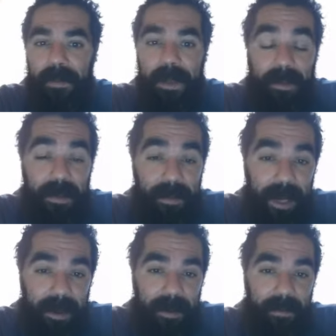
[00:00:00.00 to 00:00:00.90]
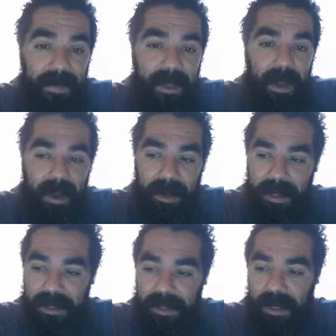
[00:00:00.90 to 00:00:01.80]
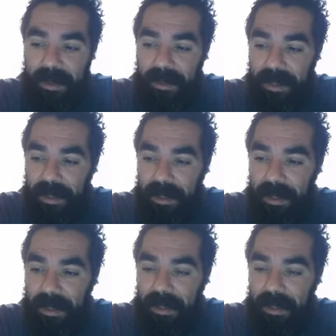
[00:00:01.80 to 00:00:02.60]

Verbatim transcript: people with power, aren't necessarily.